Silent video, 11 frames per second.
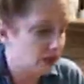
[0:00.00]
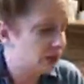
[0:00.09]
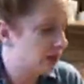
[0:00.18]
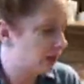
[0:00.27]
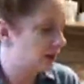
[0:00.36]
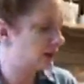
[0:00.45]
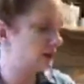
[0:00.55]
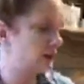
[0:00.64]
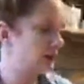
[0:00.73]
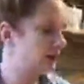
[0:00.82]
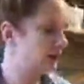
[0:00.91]
That is an
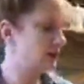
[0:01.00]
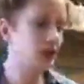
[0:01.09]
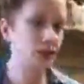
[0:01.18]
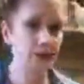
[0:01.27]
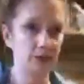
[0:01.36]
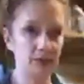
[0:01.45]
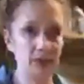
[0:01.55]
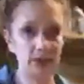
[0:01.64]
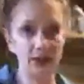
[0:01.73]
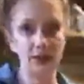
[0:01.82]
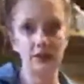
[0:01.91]
idea. Let me write
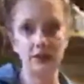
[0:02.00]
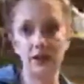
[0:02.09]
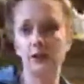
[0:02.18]
that down.